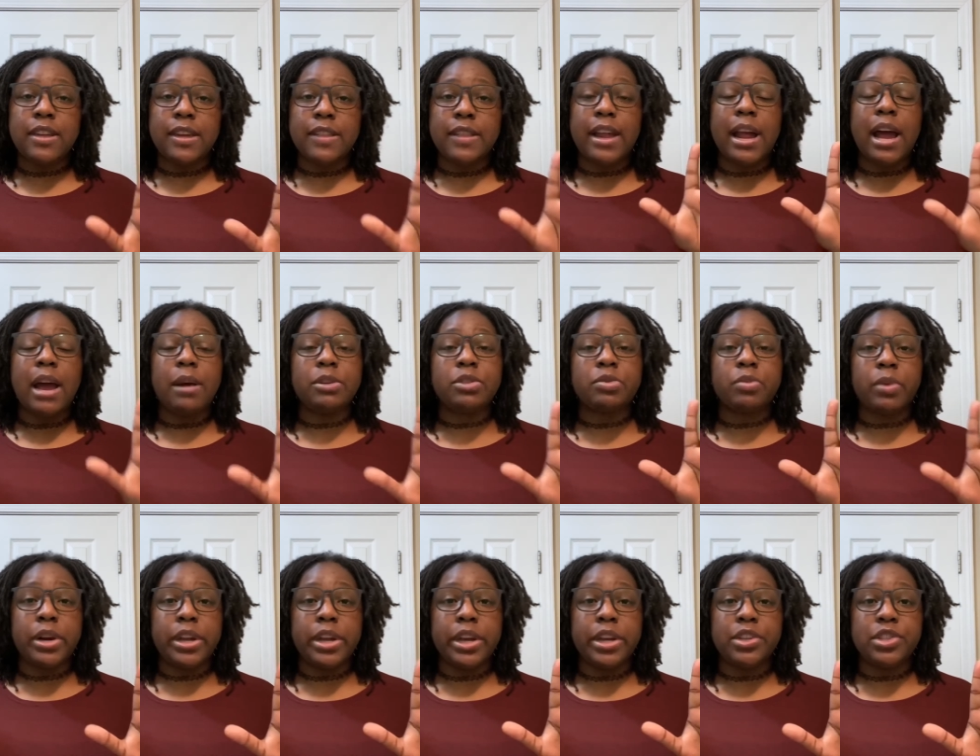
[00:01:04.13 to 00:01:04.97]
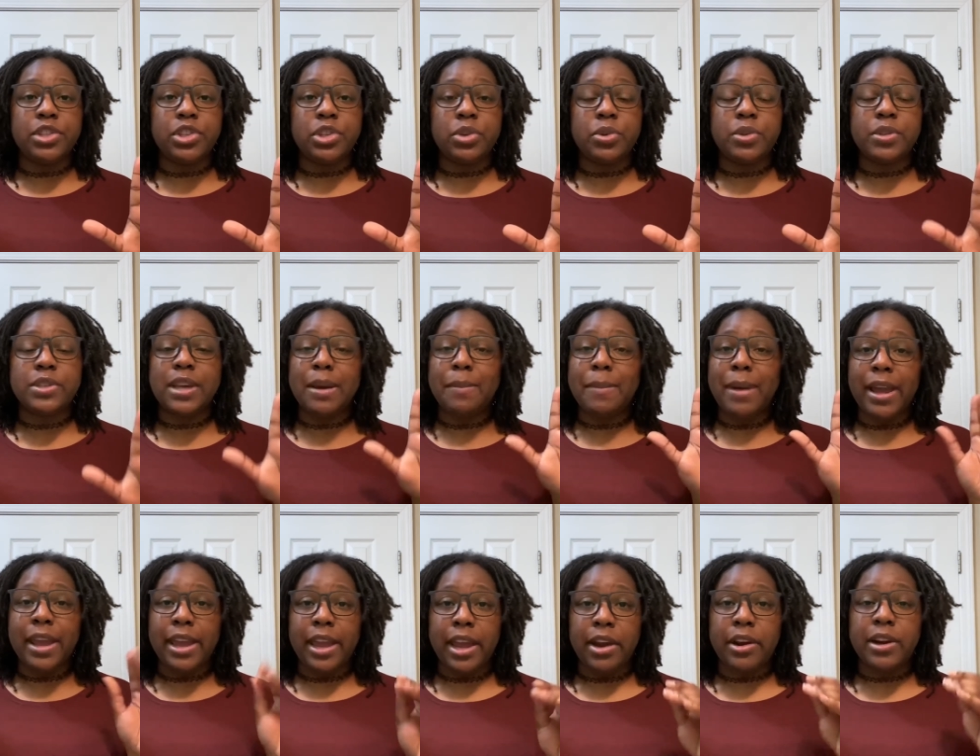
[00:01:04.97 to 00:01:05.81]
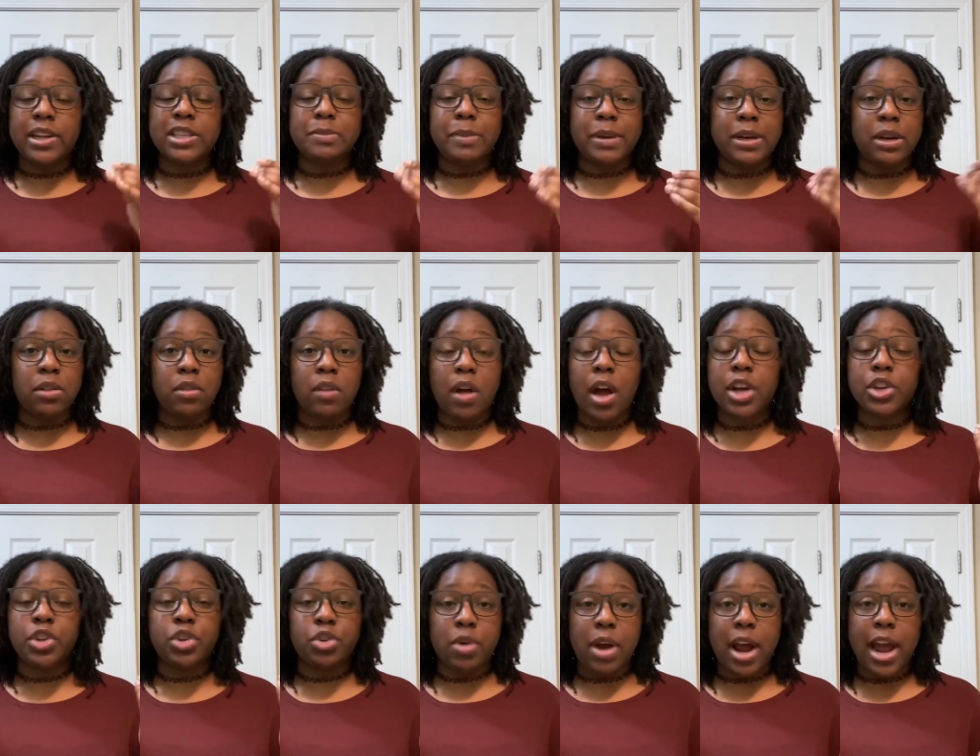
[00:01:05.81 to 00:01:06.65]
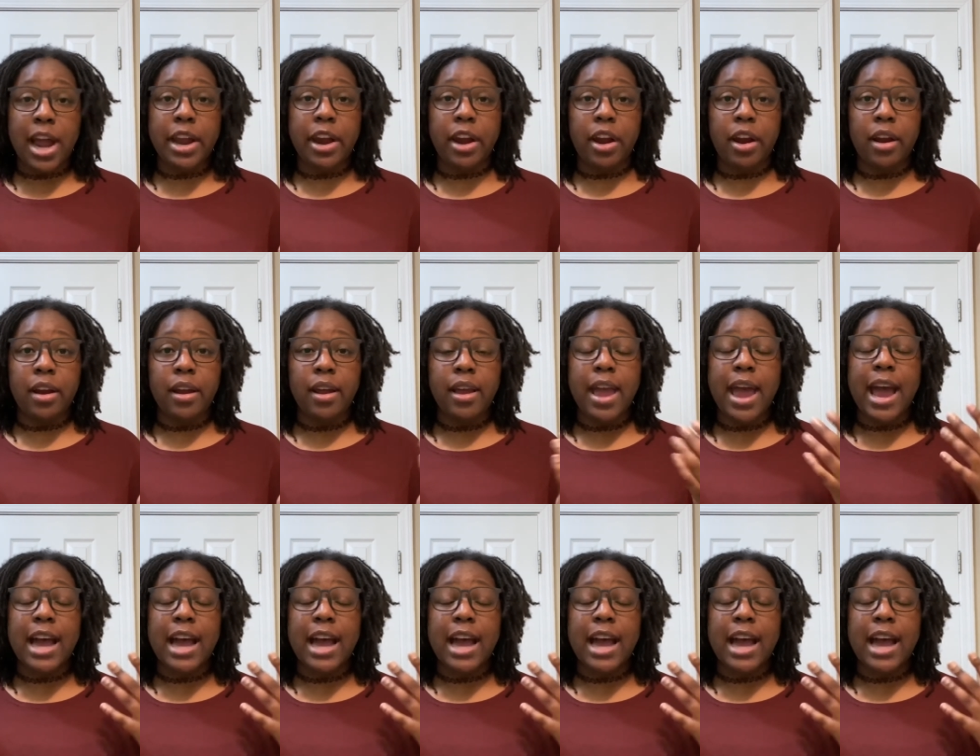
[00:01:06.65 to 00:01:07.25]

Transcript: that I was running into, is that my hair has been a lot drier